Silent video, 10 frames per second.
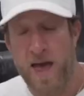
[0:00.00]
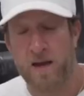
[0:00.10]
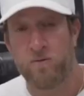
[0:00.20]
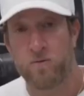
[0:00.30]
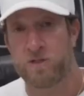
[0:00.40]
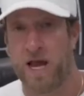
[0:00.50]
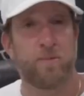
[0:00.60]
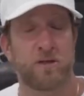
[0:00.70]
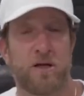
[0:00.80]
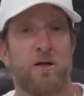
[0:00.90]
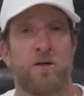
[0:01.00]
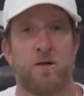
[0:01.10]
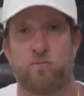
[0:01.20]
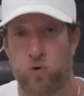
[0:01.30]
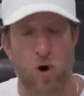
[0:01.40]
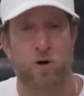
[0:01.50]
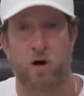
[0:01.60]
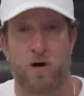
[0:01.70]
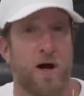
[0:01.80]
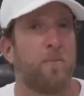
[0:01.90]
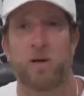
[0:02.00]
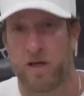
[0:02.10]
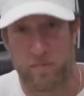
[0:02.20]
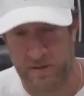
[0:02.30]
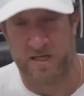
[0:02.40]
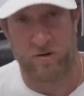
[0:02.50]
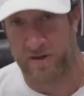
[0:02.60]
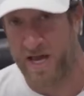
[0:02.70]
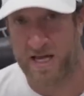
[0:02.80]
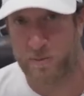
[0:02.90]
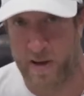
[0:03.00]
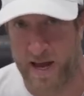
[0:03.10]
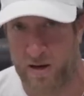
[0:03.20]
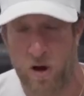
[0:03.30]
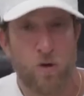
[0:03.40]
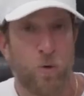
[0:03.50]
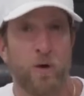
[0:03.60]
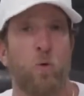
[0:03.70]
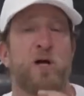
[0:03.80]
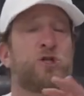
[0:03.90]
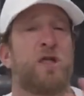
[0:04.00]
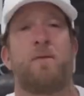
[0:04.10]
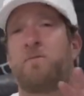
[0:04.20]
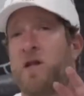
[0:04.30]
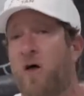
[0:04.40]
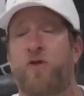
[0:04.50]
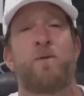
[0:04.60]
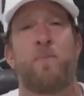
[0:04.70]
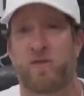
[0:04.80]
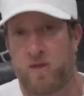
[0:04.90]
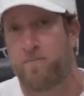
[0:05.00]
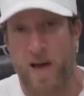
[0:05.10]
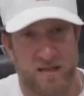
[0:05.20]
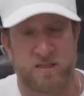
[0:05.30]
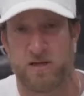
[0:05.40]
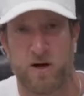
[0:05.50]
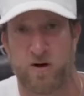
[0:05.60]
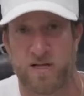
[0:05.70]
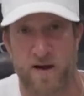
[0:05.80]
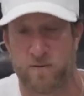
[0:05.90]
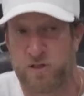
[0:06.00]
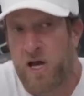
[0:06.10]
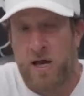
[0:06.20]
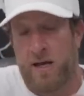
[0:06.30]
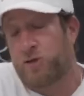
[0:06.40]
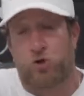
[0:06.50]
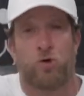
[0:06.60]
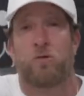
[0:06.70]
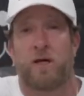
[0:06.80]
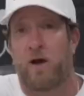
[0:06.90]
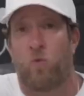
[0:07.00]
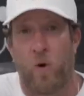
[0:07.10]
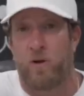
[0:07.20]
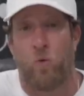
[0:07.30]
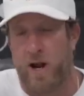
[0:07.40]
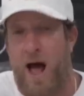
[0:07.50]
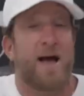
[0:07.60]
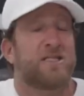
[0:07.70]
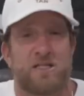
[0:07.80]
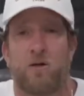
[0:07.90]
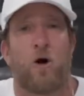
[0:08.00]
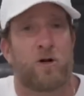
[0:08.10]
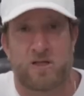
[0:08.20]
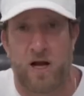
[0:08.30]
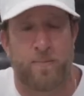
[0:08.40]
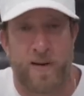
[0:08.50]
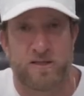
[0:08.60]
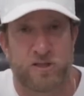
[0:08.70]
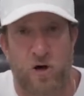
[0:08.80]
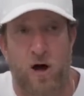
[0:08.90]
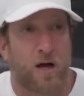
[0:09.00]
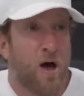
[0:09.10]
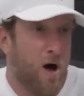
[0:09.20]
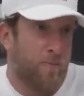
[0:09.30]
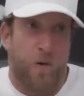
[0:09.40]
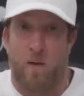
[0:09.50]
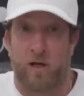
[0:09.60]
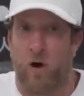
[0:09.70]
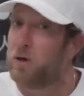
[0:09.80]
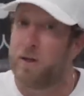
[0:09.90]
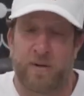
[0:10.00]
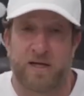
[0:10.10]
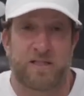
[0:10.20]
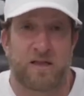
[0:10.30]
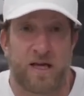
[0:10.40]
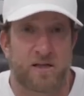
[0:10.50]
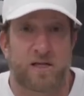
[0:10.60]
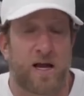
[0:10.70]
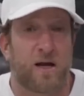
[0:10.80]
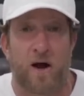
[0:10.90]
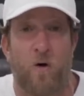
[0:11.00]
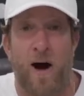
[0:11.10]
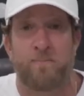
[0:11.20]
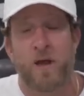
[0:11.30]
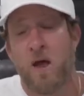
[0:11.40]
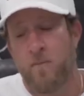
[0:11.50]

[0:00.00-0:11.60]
Penn was able to broker an unbelievable deal with ESPN. We wish them nothing but the best in their endeavors. It's truly a win-win. I still own a ton of Penn stock. I'll probably hold it because I think it's gonna go up.